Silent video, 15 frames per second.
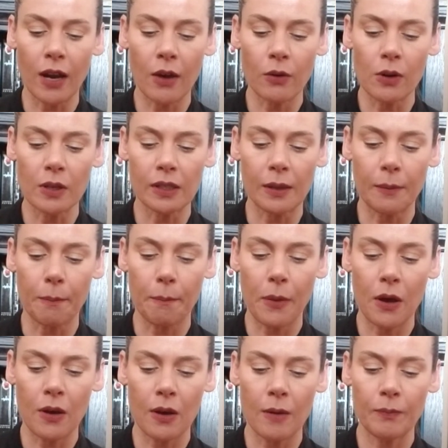Hours Lip
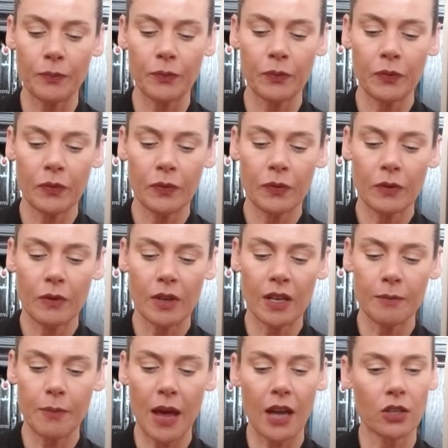Balm
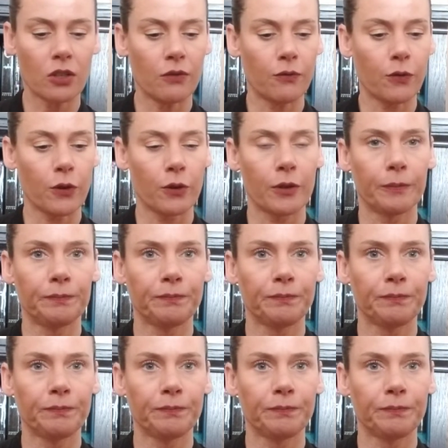in Passion Fruit.